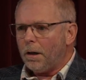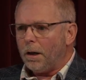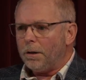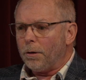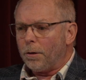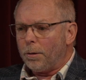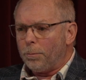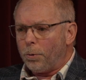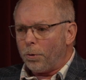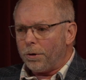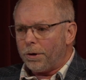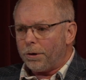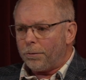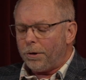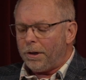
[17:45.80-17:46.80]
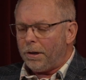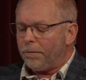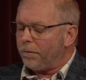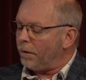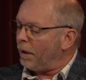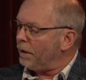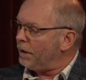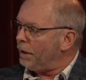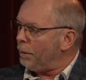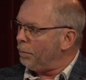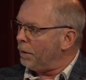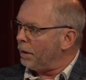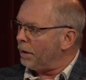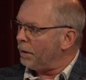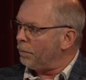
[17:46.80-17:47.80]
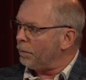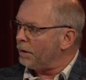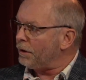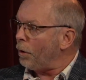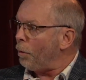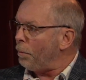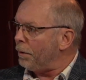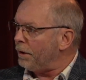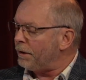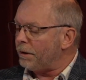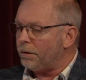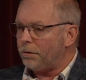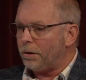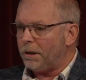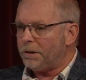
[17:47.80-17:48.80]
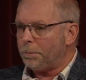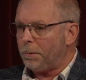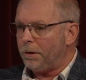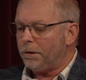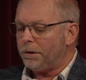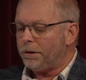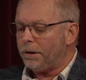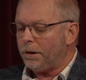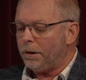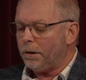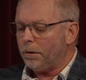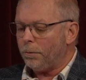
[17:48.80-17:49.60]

Another important ingredient for our team building was openness and transparency.